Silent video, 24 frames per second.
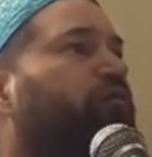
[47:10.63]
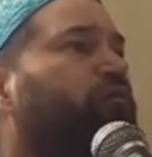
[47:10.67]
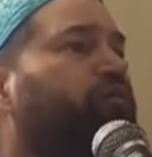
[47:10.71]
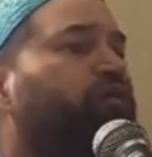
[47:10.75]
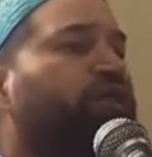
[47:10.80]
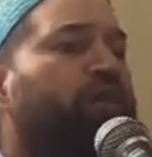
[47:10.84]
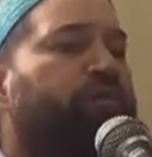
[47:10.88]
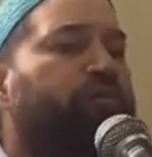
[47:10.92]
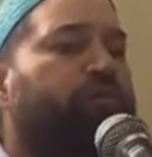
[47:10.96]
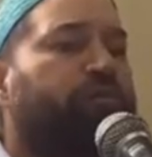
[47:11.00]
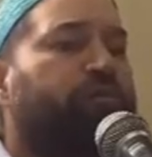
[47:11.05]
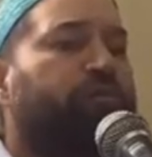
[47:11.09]

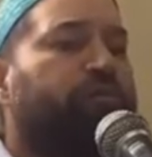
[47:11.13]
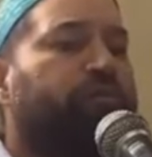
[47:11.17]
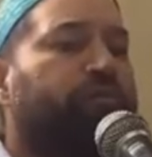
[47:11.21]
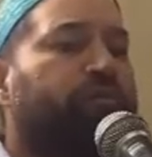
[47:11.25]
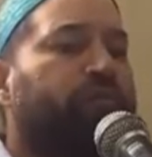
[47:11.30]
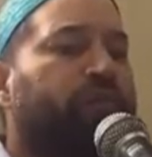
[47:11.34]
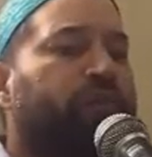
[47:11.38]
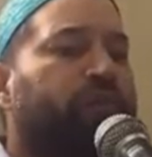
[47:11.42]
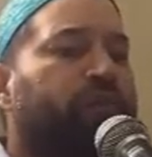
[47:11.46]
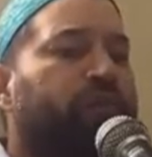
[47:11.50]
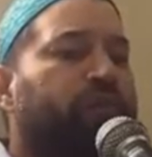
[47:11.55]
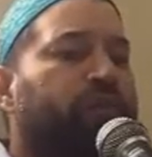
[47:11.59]
deep,
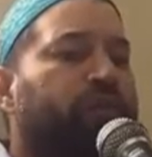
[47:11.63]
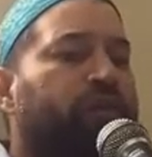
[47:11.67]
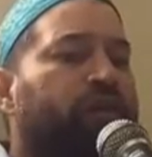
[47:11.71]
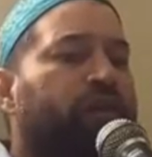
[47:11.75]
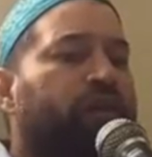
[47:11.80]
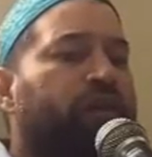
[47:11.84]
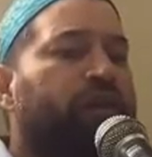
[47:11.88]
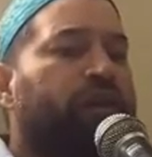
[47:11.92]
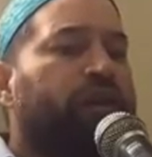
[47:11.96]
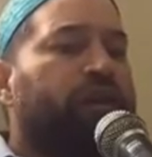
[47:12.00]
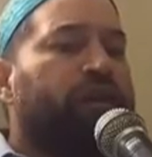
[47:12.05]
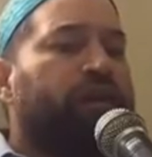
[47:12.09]

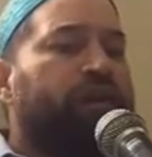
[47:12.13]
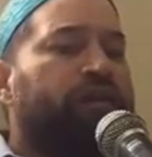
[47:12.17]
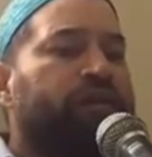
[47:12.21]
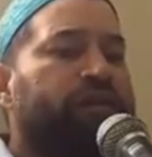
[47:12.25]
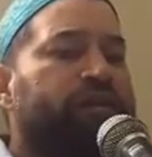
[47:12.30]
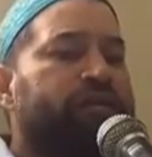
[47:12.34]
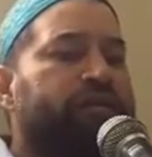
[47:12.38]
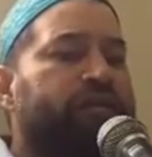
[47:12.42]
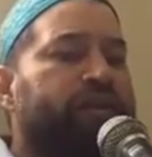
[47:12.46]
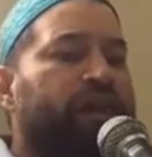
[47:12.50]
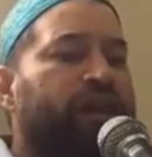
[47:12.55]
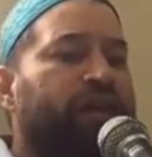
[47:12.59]
he
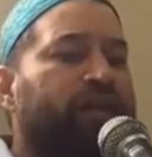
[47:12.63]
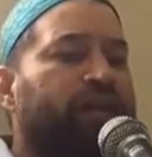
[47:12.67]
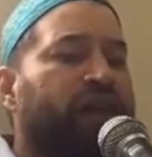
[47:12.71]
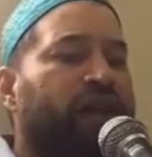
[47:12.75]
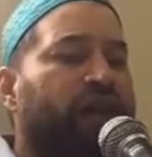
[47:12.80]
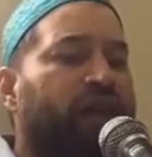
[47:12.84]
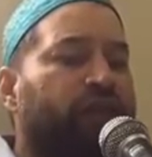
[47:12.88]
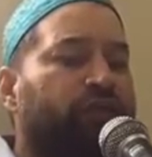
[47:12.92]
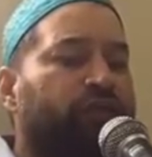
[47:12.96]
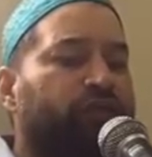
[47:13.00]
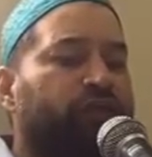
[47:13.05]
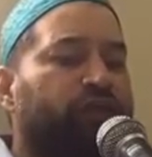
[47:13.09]
does not
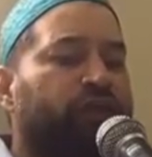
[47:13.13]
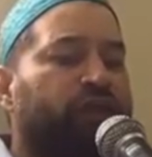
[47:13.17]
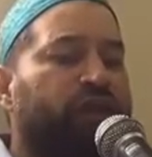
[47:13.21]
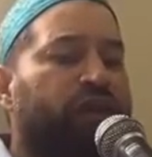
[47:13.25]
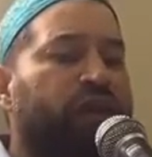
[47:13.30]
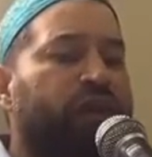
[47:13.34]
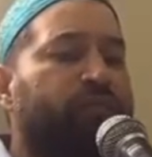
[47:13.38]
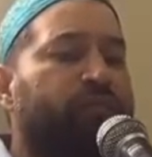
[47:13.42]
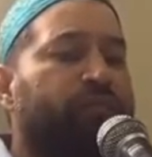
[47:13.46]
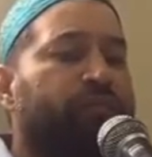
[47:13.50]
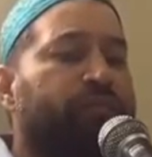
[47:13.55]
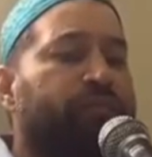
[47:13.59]
have to
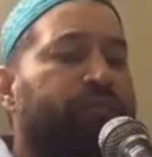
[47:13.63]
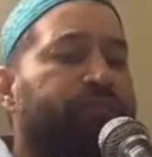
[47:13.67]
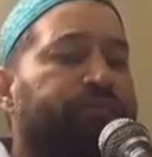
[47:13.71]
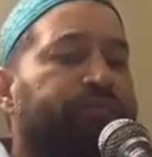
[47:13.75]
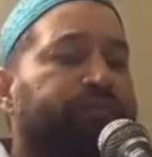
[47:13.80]
keep